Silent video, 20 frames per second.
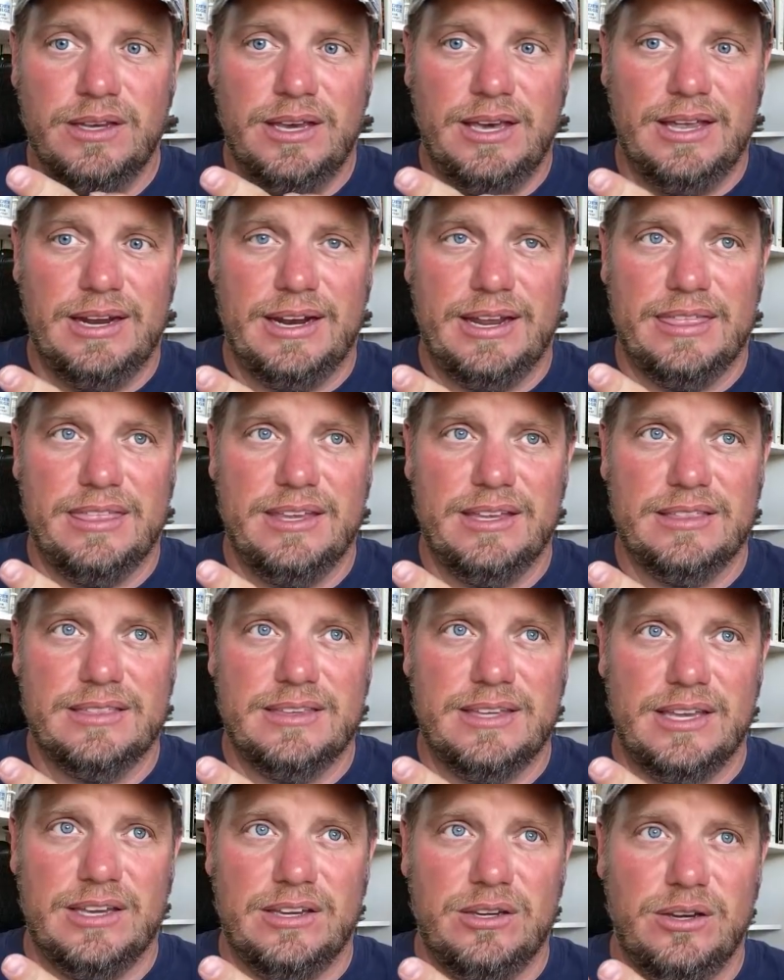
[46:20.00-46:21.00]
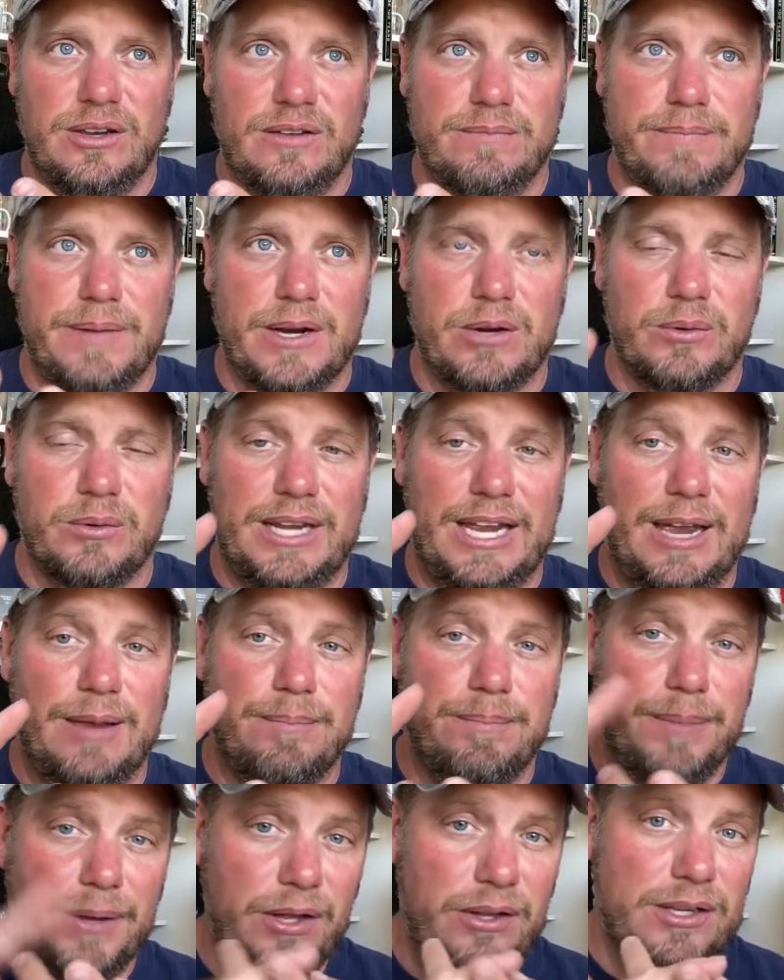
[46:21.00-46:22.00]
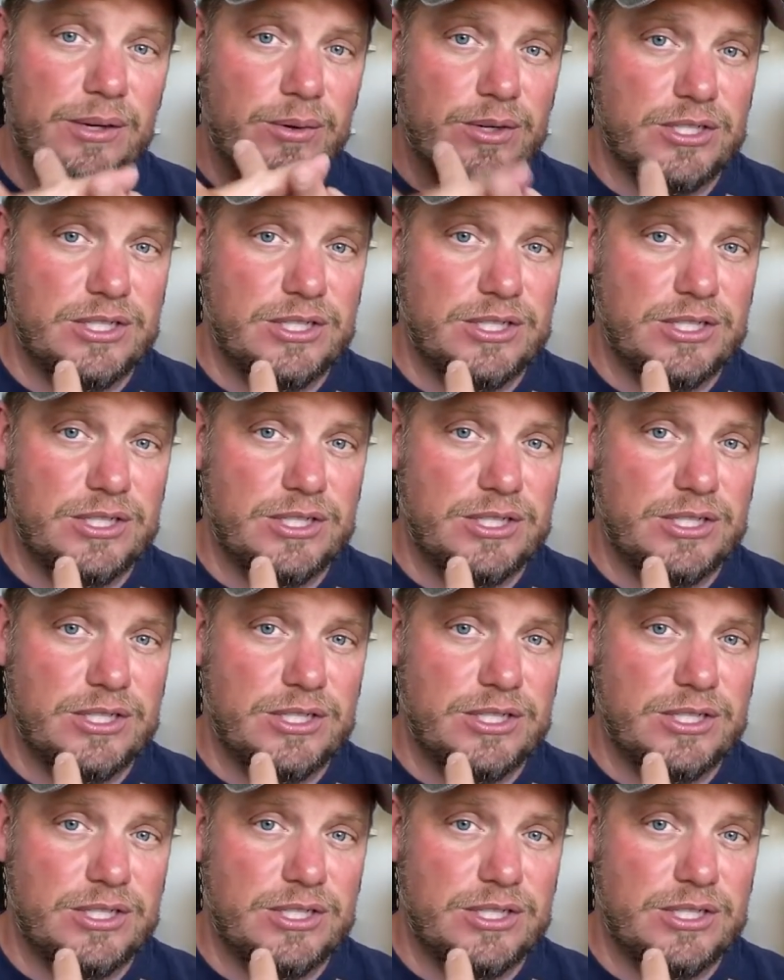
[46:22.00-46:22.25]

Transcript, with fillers: And I think that you have better reliability with